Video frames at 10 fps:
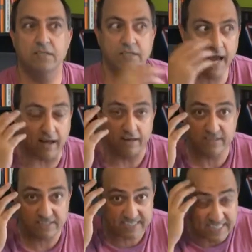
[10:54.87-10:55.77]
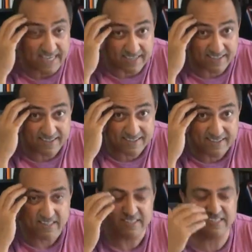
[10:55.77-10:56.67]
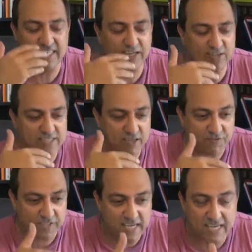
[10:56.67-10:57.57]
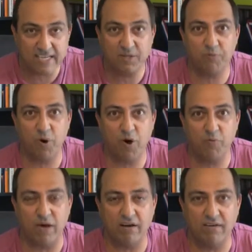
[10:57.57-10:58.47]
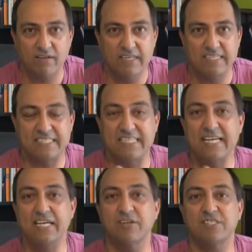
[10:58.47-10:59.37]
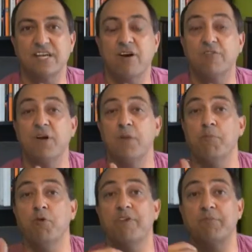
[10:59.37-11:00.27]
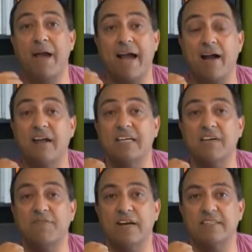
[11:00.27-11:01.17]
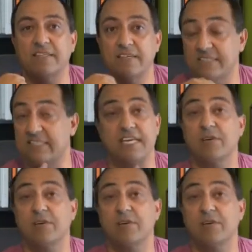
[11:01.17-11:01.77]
Yeah, see it. See yourself kicking the ball well. Seeing yourself moving back on defense. See